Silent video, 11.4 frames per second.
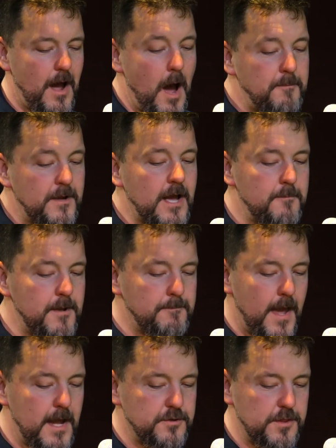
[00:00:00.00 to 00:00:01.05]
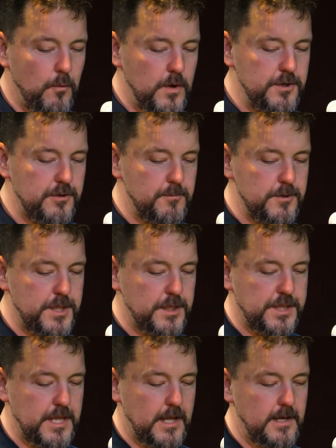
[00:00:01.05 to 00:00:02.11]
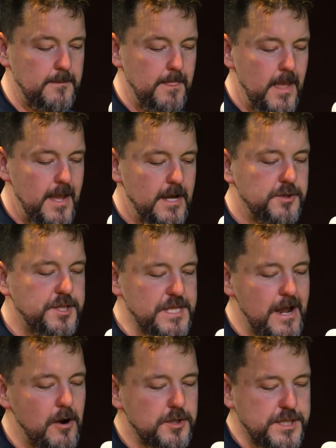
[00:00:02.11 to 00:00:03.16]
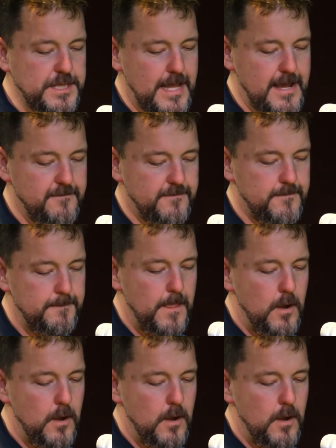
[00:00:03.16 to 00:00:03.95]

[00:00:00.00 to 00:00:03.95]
up and coming bands in the Windsor music scene is Sierra Slave,